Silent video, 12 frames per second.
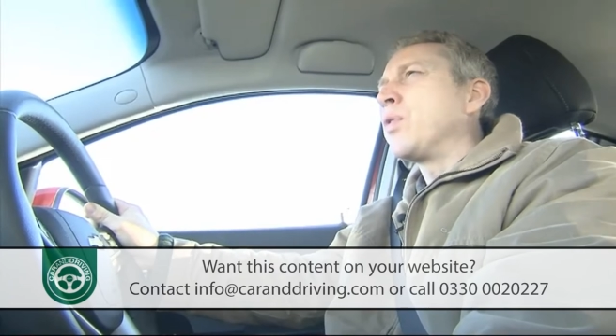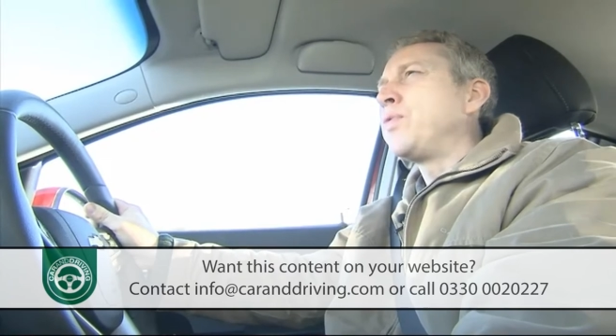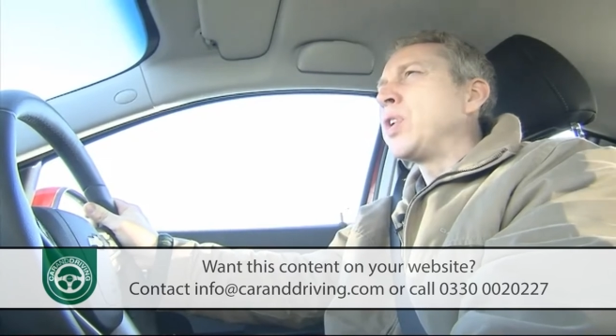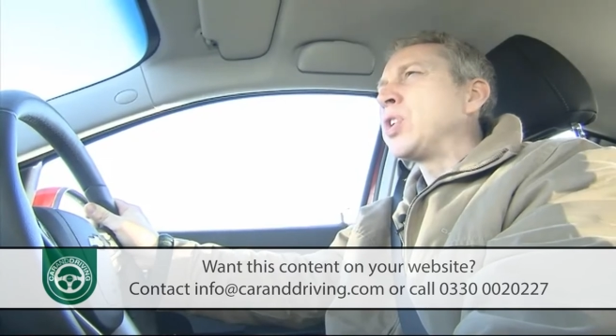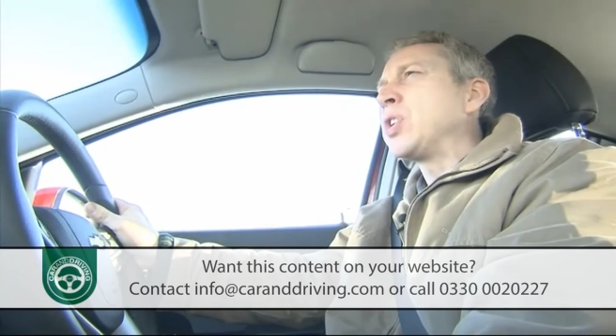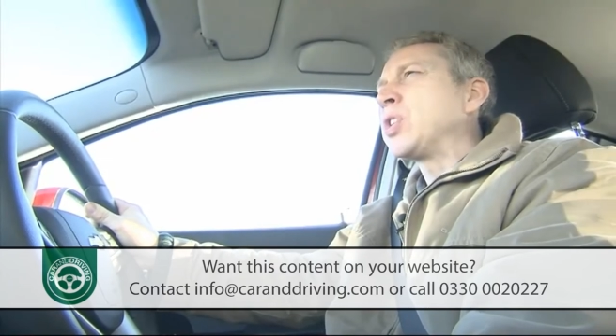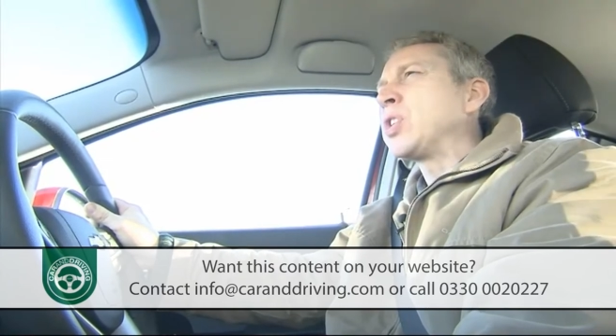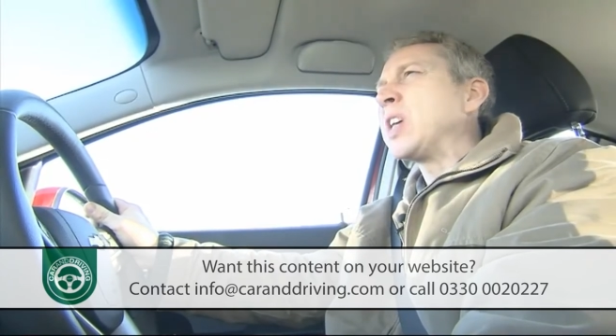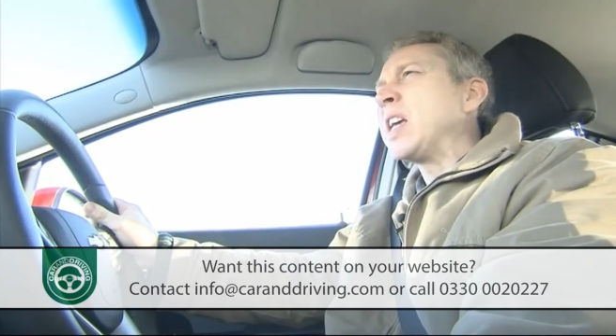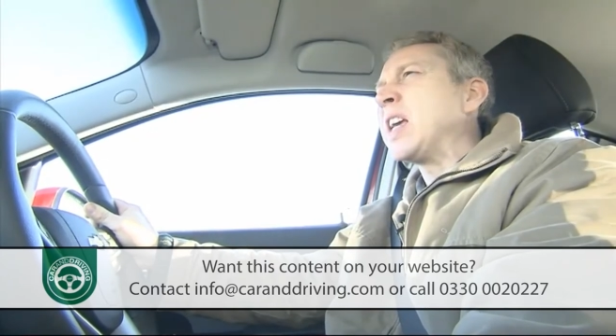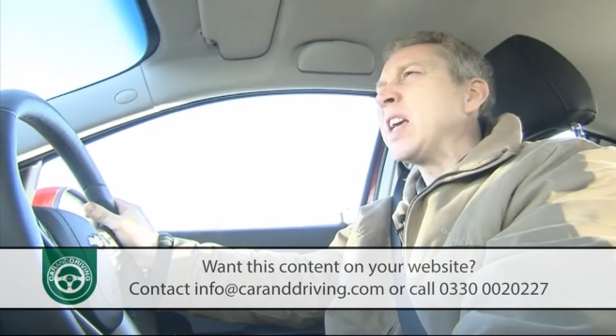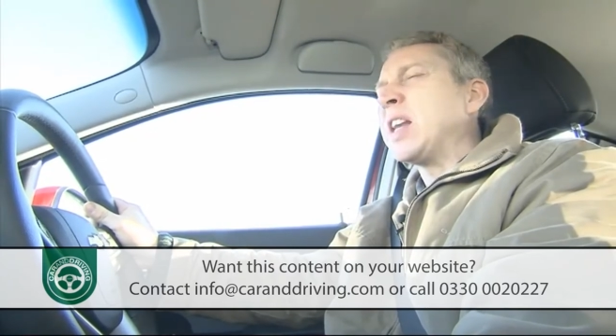
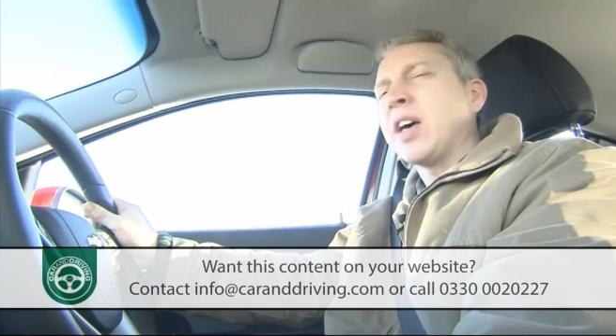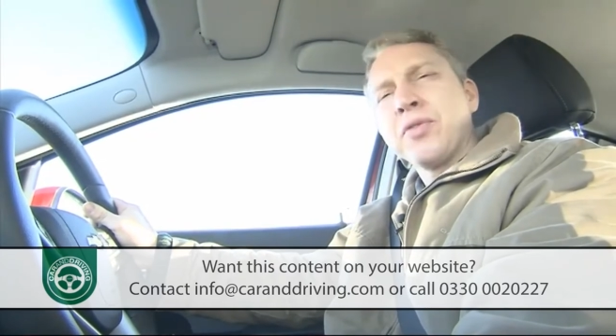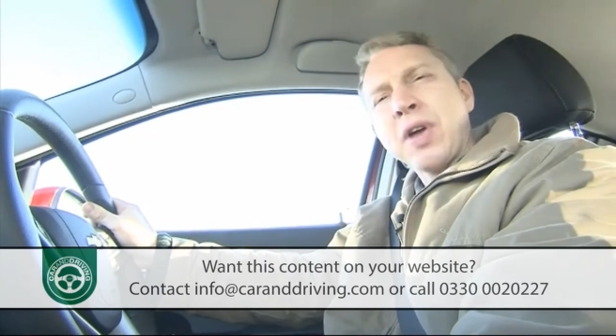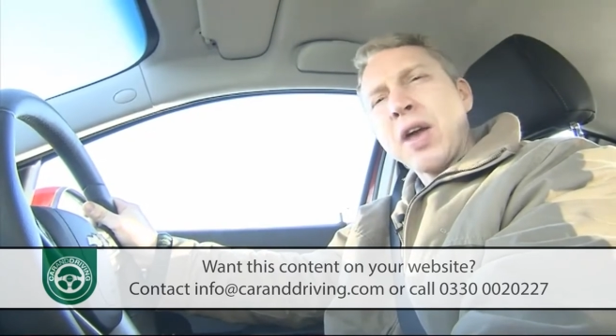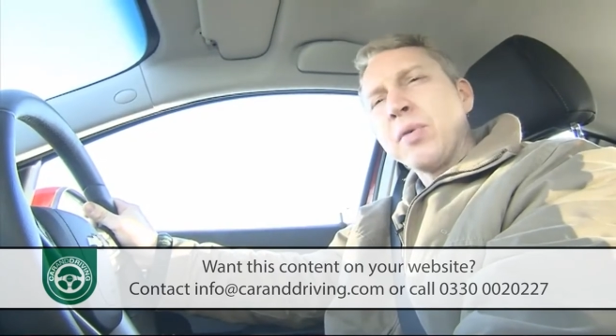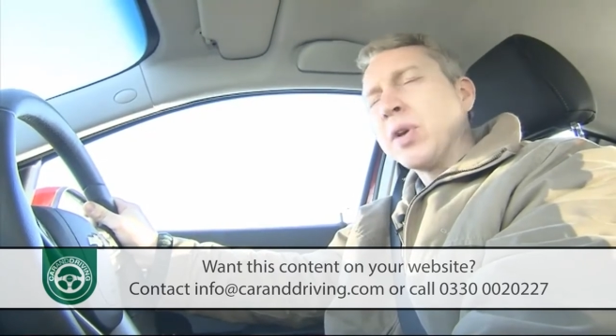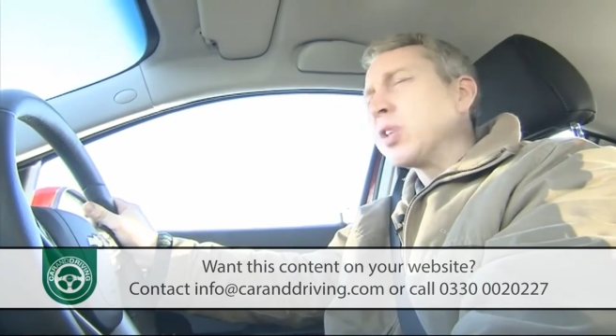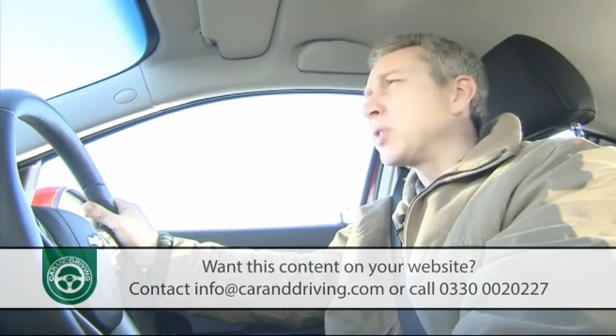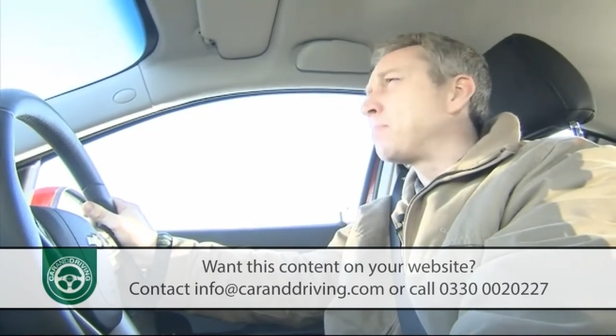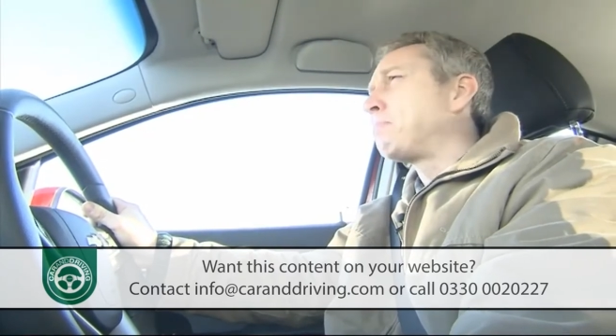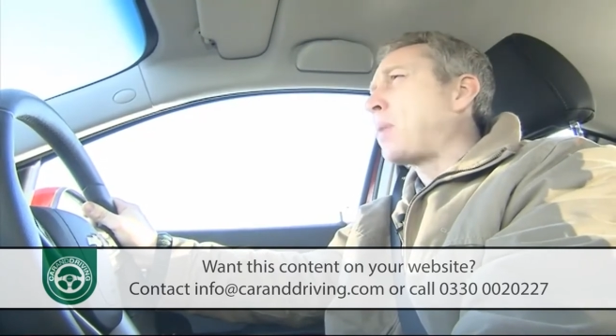efficiency in other areas,